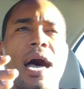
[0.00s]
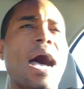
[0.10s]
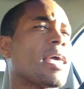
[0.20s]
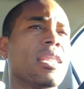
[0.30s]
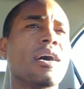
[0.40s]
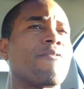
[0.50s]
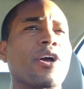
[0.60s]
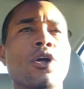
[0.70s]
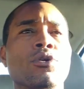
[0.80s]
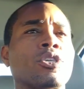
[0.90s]
I love
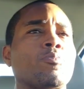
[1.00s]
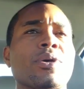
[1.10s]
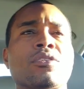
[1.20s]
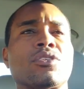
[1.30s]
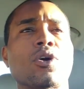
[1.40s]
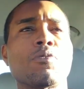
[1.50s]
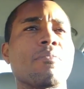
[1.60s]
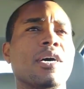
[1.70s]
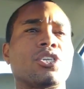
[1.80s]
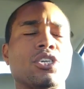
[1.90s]
Errol Spence so
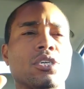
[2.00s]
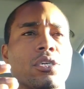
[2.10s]
much.